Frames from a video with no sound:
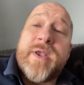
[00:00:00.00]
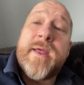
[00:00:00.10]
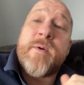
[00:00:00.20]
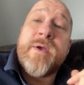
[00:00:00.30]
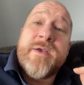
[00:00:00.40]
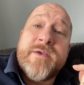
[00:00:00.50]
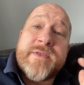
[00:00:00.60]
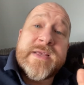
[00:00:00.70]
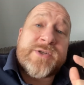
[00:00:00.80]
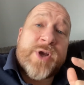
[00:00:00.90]
Now
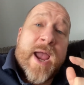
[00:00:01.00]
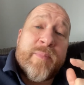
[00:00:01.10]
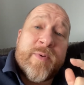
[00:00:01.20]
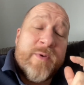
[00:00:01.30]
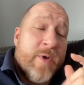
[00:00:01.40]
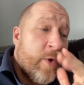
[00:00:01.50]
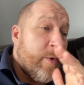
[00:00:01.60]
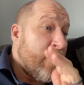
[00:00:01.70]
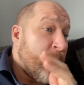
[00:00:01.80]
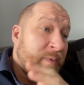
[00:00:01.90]
this chap
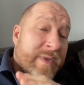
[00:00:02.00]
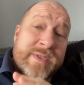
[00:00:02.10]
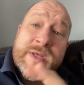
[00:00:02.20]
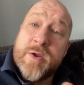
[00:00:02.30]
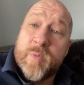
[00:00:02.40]
who was,